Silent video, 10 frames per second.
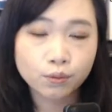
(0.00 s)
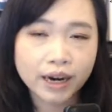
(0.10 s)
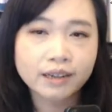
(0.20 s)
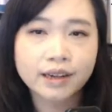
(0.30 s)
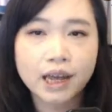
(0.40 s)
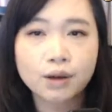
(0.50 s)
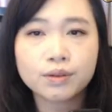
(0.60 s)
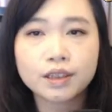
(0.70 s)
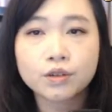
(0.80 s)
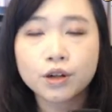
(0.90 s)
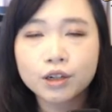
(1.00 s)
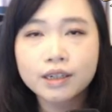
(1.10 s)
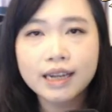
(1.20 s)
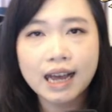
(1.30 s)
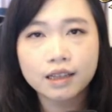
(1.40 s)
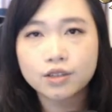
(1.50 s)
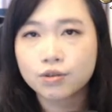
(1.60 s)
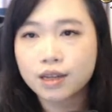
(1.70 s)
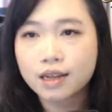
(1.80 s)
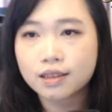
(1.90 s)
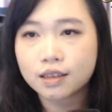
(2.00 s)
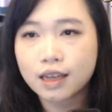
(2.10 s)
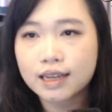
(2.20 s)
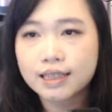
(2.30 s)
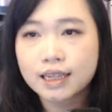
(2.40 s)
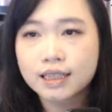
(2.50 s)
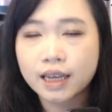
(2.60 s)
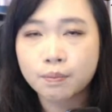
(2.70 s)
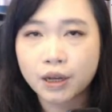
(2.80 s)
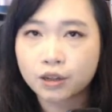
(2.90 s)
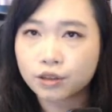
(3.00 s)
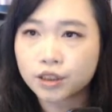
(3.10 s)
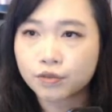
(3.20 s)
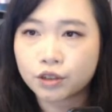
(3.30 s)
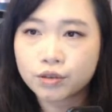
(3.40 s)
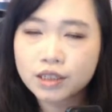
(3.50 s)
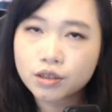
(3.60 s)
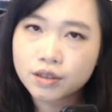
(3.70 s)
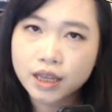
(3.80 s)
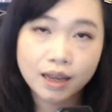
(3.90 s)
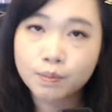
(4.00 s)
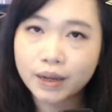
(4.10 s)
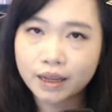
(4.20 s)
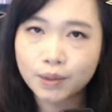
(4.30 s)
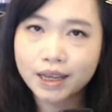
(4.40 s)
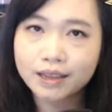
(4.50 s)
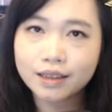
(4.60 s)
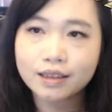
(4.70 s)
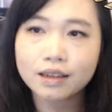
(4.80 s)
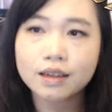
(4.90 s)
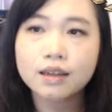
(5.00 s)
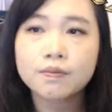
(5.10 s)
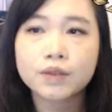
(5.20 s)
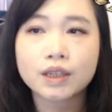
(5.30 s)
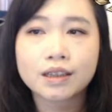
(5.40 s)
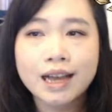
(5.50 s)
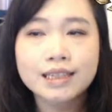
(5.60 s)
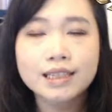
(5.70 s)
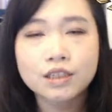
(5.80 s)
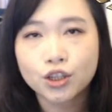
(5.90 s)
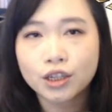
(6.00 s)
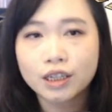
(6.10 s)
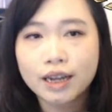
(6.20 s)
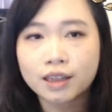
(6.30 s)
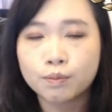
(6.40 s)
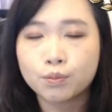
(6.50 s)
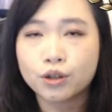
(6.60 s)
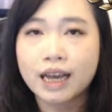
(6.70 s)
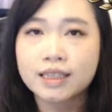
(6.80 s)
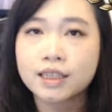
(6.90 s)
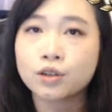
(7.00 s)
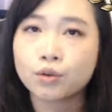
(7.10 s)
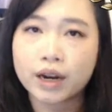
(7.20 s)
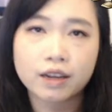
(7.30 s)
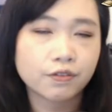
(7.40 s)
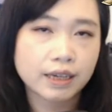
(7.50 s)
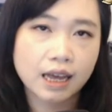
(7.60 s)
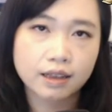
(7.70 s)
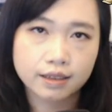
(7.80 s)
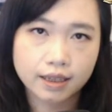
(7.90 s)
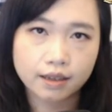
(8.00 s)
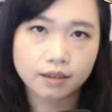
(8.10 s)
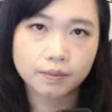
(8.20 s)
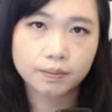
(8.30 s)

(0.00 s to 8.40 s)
right now, the current Alice Yukata class is a better use of your crystals, in my opinion. The class is good and the book has a great finale skill.